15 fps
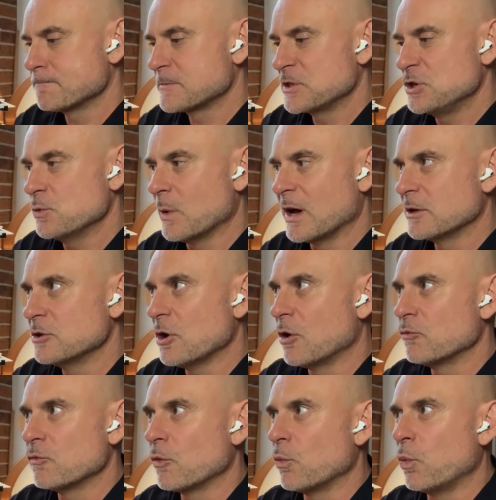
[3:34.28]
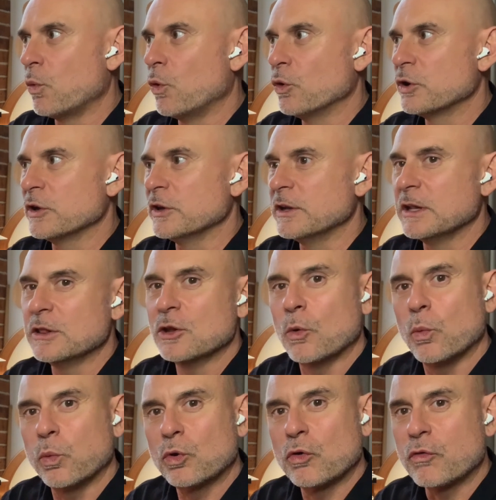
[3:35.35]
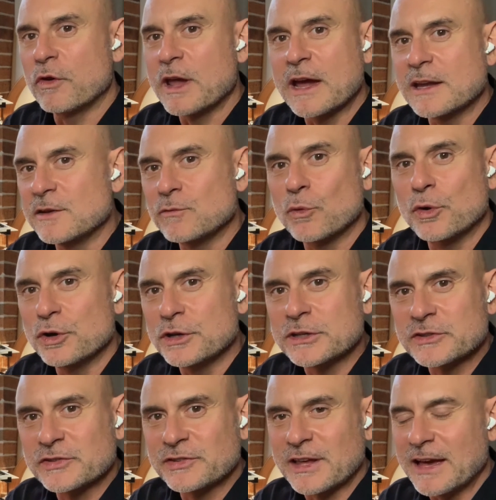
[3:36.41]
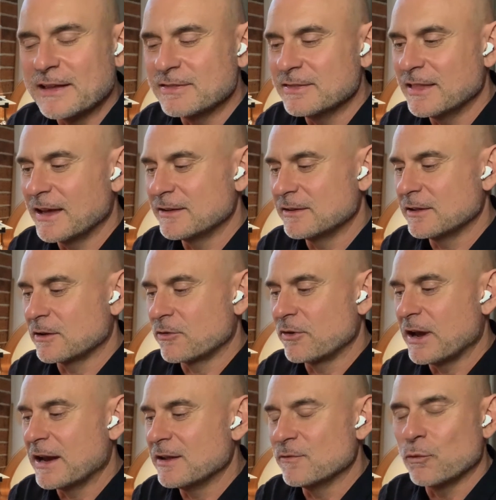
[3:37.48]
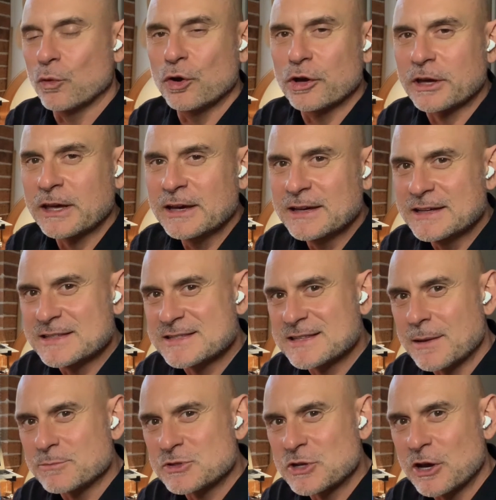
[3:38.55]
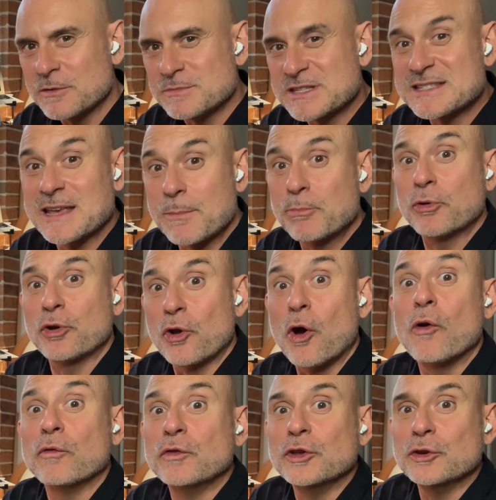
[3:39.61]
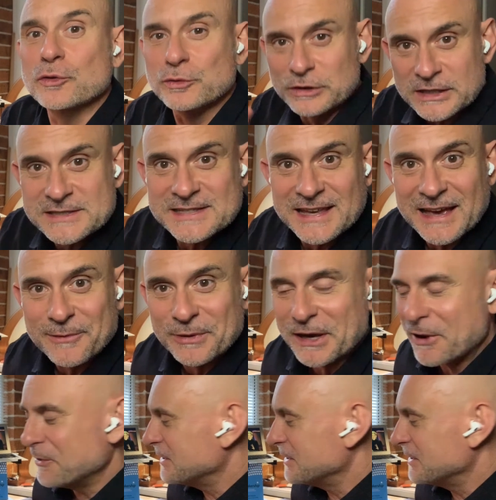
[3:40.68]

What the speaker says: you are not rewarded in the creative works, and that the creative work is sometimes separate of you. Let's see how we go in